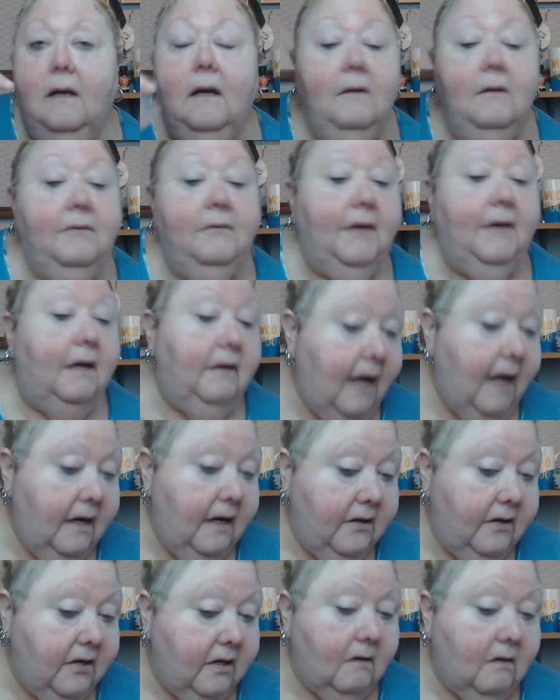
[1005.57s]

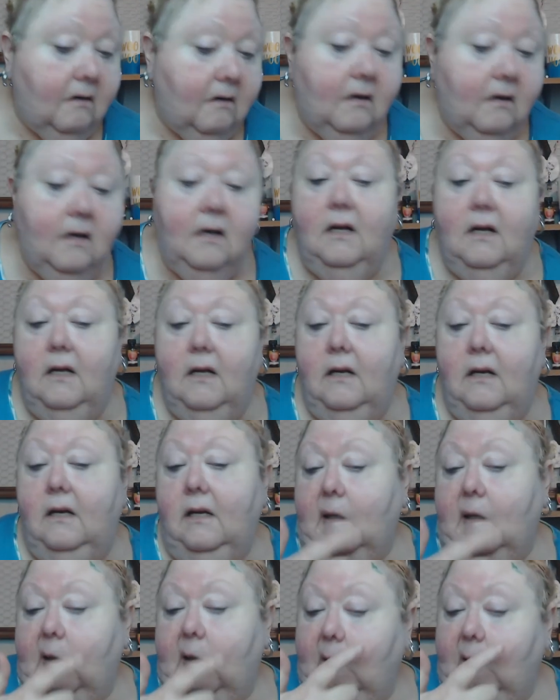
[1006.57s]
foundation on
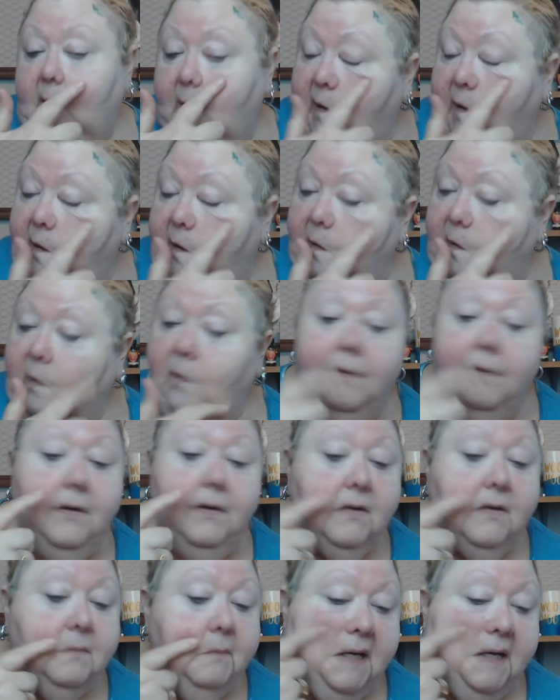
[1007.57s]
and got all
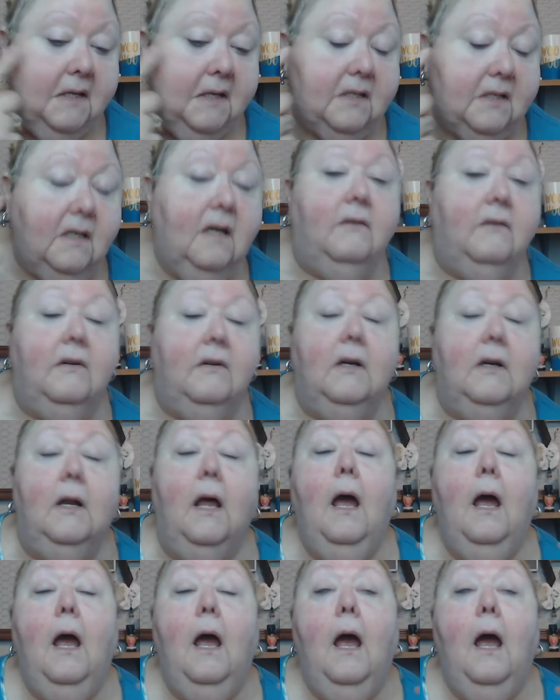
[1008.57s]
this mess covered
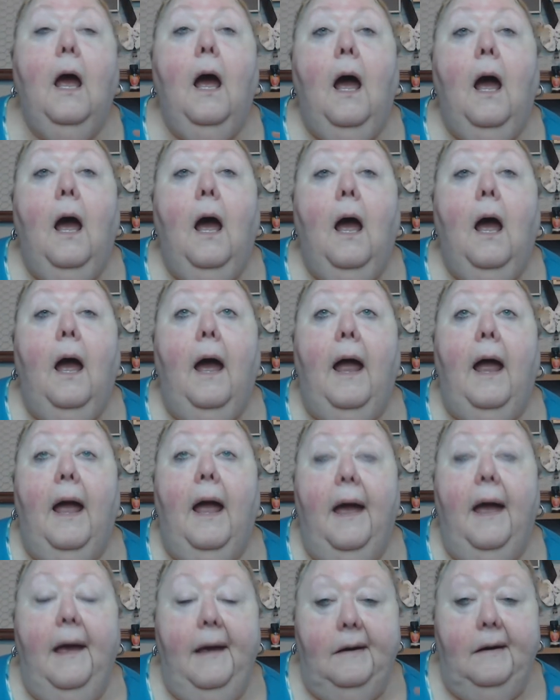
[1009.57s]

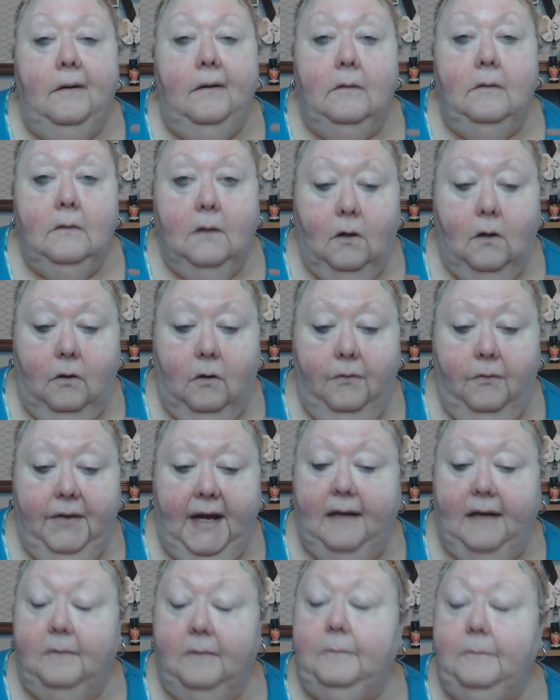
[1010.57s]
and all
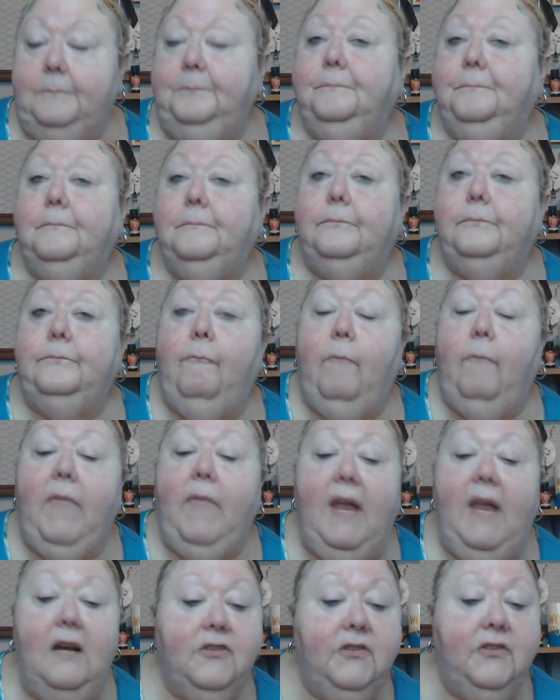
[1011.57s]
that.
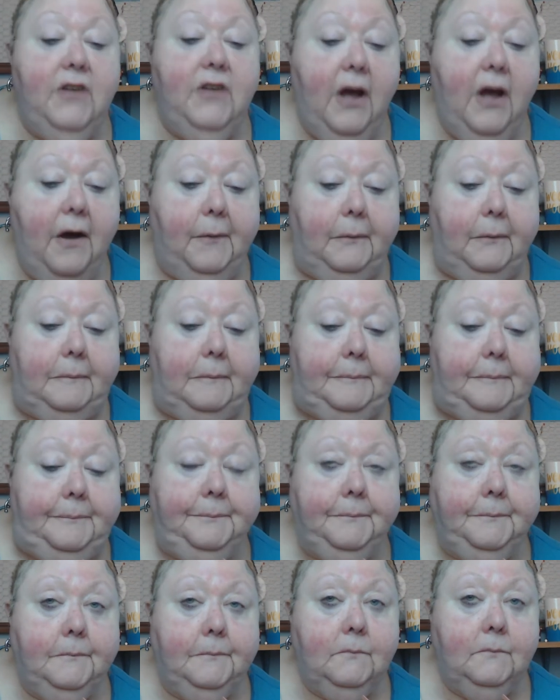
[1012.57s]
So,
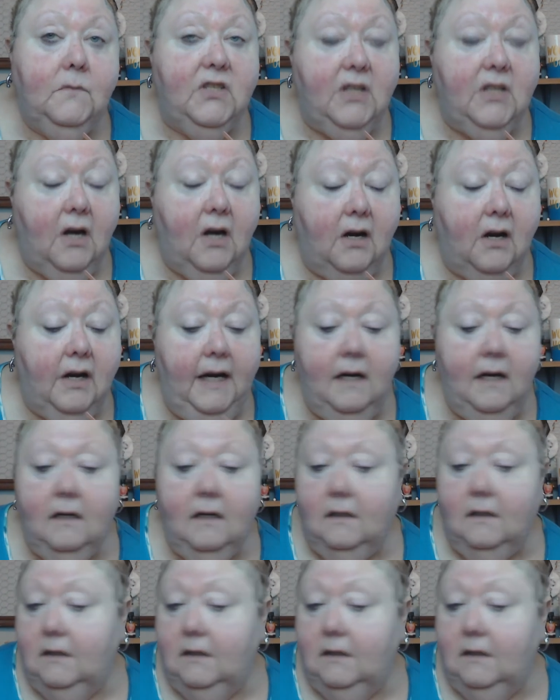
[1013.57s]
sorry.